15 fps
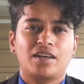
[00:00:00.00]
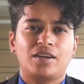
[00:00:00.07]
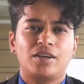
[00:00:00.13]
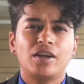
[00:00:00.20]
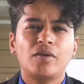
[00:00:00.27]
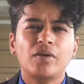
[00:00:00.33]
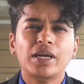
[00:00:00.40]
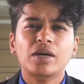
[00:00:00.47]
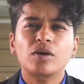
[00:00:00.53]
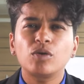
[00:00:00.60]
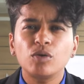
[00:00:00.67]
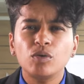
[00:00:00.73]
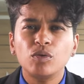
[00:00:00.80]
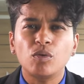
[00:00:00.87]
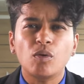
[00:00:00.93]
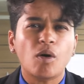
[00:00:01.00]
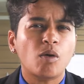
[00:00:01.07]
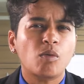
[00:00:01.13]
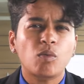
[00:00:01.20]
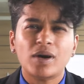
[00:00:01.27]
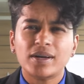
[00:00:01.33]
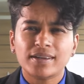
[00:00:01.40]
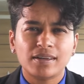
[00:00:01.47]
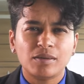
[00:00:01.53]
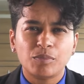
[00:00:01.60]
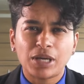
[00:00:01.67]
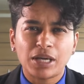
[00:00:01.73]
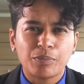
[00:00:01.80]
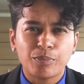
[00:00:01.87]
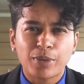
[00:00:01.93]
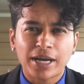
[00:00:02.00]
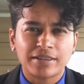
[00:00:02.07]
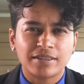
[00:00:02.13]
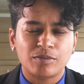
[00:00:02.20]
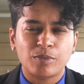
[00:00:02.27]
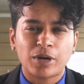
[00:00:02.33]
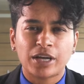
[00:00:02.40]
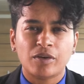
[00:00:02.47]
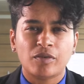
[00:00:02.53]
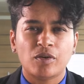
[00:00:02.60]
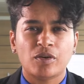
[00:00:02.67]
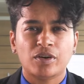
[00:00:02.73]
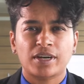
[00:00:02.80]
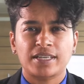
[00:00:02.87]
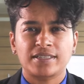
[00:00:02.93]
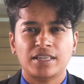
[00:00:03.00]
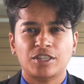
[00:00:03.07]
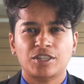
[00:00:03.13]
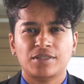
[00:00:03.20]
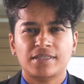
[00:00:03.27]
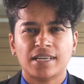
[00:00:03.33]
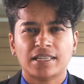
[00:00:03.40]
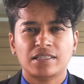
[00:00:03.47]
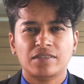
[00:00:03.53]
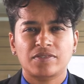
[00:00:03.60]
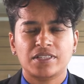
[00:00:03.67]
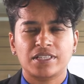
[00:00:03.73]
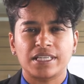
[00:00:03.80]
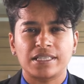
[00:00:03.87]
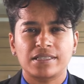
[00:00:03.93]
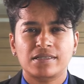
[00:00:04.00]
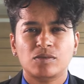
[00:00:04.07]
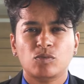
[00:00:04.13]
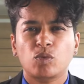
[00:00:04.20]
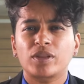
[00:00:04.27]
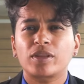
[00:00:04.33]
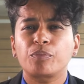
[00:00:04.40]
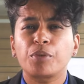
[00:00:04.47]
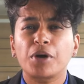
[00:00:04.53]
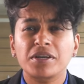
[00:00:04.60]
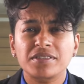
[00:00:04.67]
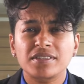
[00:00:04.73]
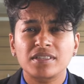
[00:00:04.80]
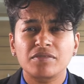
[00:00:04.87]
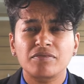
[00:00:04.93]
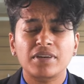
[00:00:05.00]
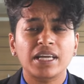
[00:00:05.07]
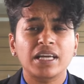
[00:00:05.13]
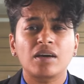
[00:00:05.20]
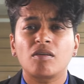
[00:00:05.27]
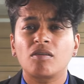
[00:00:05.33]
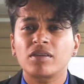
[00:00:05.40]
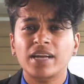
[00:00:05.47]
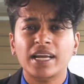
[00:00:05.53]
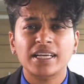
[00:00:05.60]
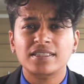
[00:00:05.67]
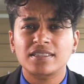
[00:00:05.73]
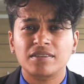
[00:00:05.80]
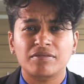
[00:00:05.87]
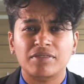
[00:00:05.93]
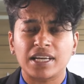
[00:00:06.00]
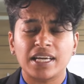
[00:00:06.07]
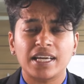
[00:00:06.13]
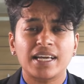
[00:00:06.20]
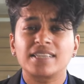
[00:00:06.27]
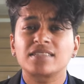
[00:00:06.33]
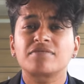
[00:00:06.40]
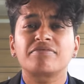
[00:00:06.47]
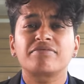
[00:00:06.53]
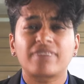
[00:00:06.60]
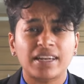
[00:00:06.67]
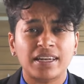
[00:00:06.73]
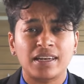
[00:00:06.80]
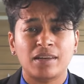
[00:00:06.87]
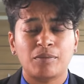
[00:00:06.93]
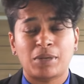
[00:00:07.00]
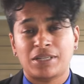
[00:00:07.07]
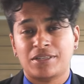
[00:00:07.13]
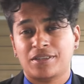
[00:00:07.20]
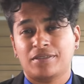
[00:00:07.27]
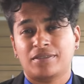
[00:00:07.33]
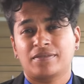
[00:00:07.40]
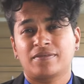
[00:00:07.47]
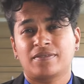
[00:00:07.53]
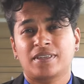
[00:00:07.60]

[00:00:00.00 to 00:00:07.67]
Knowing who or what can be impacted by your organization's activities, whether positively or negatively, is fundamental.